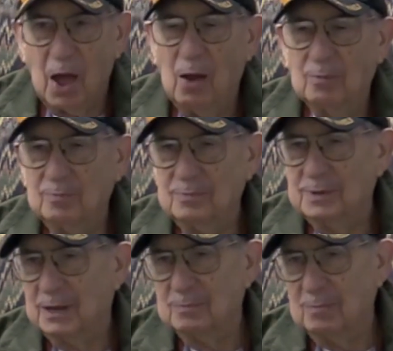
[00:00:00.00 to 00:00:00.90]
No,
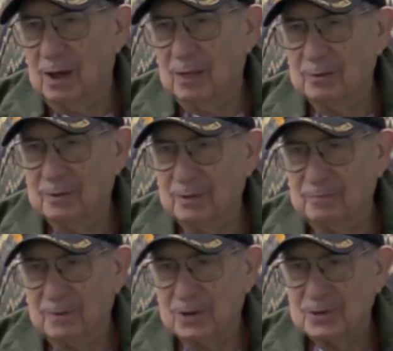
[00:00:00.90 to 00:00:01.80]
didn't bother
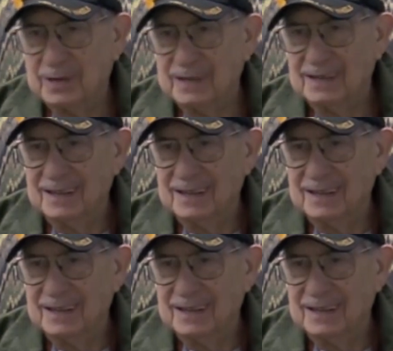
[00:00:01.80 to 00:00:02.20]
with the fishing.